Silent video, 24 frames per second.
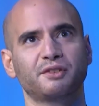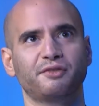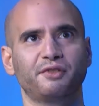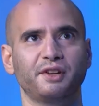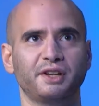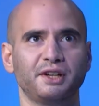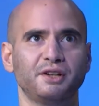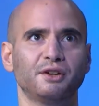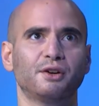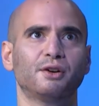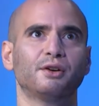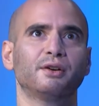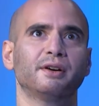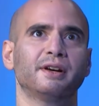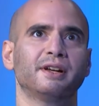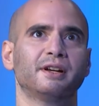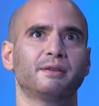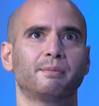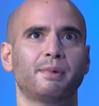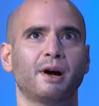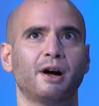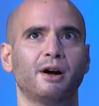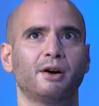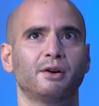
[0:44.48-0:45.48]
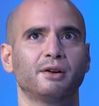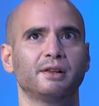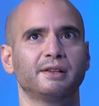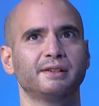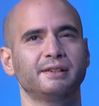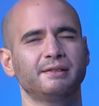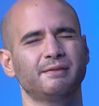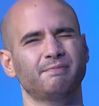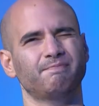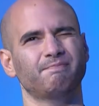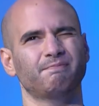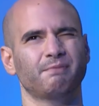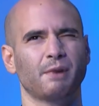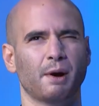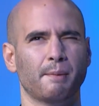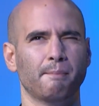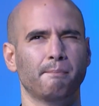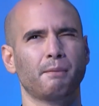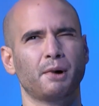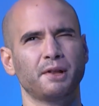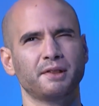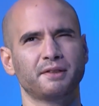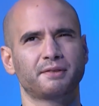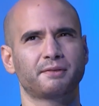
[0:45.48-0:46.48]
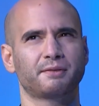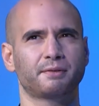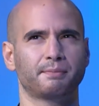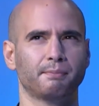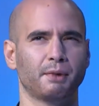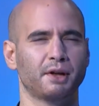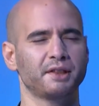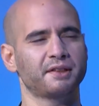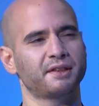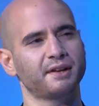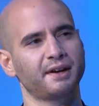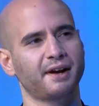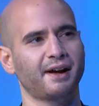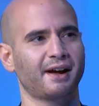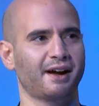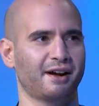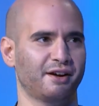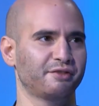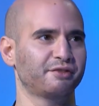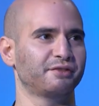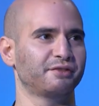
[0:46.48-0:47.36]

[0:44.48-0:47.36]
video in about month and a half.